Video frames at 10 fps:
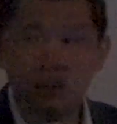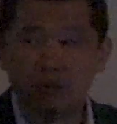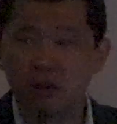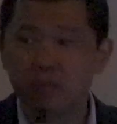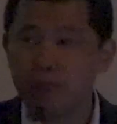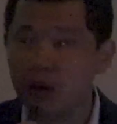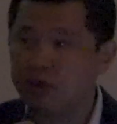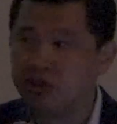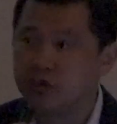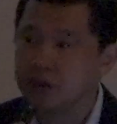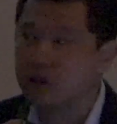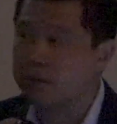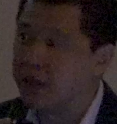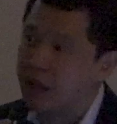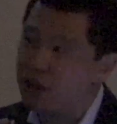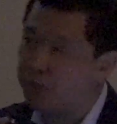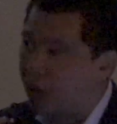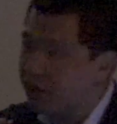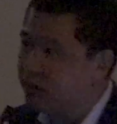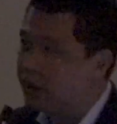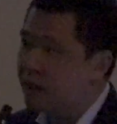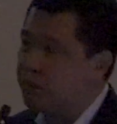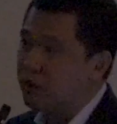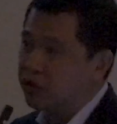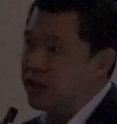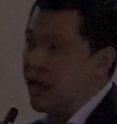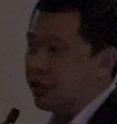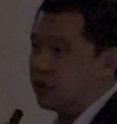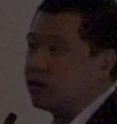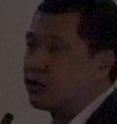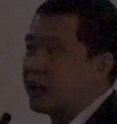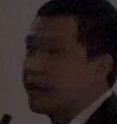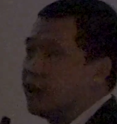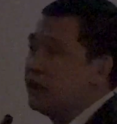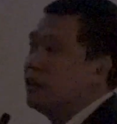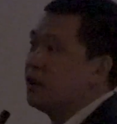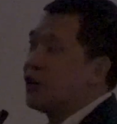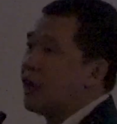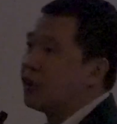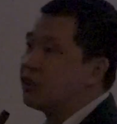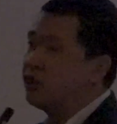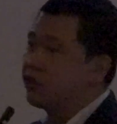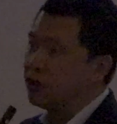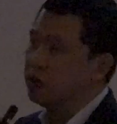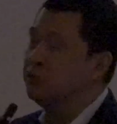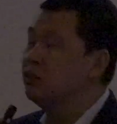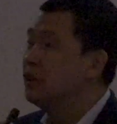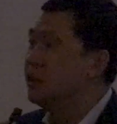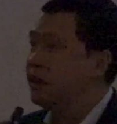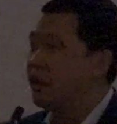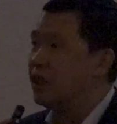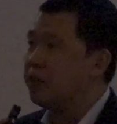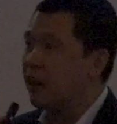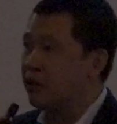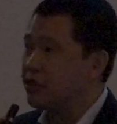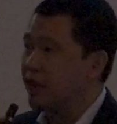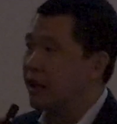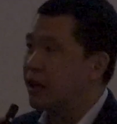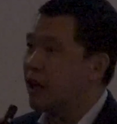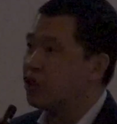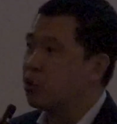for both big enterprise like the multinationals like Cisco and the biotech, as